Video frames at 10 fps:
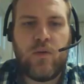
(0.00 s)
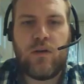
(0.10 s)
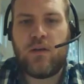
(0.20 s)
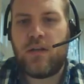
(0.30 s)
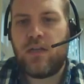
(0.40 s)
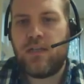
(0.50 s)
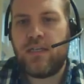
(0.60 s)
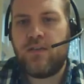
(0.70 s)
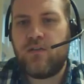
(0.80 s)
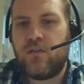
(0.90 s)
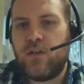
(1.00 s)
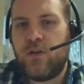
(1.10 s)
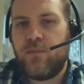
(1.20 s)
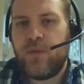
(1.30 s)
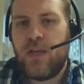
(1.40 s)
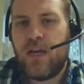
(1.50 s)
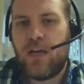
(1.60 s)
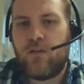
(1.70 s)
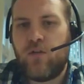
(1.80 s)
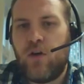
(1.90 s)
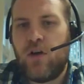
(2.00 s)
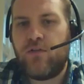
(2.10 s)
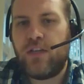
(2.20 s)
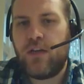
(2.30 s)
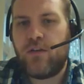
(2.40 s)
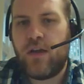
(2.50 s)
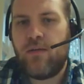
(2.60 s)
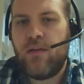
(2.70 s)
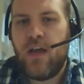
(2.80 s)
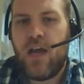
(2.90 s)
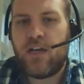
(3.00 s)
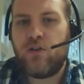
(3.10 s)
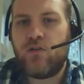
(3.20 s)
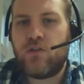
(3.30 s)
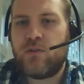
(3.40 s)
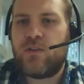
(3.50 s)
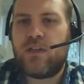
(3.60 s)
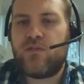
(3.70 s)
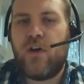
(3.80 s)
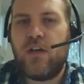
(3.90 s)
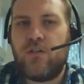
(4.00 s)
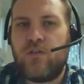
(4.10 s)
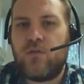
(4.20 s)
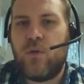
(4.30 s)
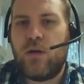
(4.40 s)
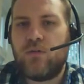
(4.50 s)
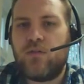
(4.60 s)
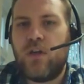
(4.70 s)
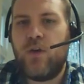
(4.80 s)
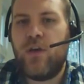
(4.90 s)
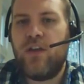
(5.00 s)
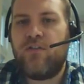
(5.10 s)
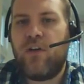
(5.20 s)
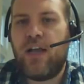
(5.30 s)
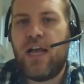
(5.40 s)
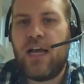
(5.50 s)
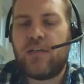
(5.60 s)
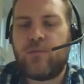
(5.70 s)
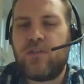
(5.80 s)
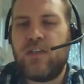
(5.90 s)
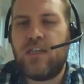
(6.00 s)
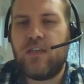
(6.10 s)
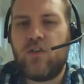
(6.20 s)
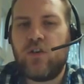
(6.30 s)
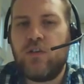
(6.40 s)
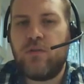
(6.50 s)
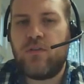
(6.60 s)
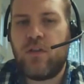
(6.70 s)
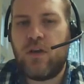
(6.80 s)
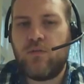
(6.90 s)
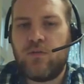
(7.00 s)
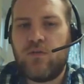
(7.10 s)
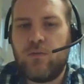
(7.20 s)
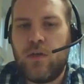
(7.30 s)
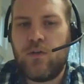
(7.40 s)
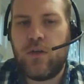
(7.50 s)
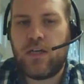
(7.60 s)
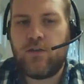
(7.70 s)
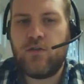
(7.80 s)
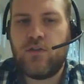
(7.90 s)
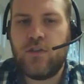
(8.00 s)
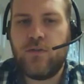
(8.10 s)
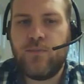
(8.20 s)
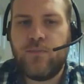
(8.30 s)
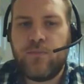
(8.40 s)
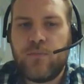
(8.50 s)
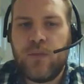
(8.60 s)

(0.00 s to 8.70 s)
I'm going to click insert and I've got a video there. I could also attach files as well. So if I had particular documents that I wanted to upload, I could do.